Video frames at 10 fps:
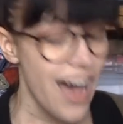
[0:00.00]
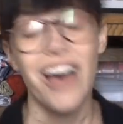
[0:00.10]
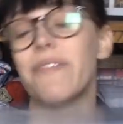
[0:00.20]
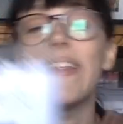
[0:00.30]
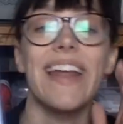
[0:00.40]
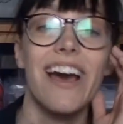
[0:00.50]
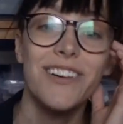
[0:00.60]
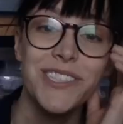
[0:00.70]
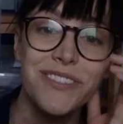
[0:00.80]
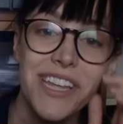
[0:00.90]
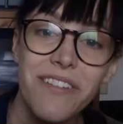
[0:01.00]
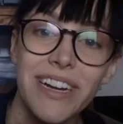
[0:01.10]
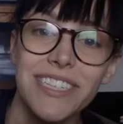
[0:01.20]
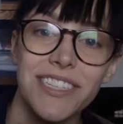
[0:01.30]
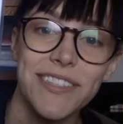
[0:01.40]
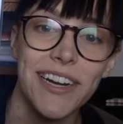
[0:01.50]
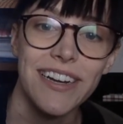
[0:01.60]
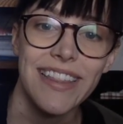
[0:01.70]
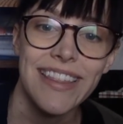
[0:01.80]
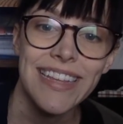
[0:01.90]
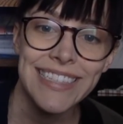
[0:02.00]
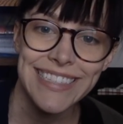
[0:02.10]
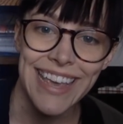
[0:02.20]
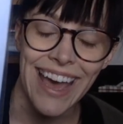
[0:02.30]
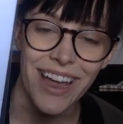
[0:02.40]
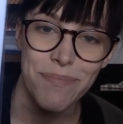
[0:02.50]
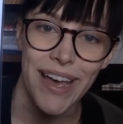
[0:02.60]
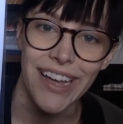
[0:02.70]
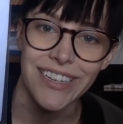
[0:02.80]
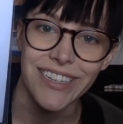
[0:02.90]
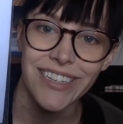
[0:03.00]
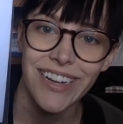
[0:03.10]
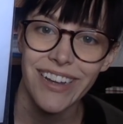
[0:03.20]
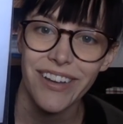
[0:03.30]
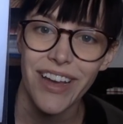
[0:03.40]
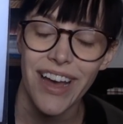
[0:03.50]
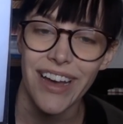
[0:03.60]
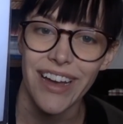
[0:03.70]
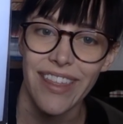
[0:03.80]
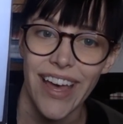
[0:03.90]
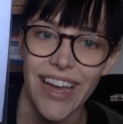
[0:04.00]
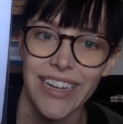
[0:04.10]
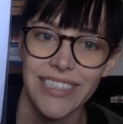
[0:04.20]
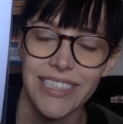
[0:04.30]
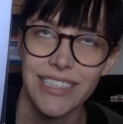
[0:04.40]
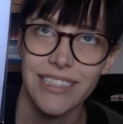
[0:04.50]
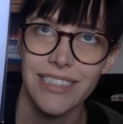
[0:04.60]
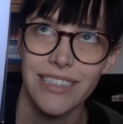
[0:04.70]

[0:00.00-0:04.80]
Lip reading: And then I also really want to start this cat pattern that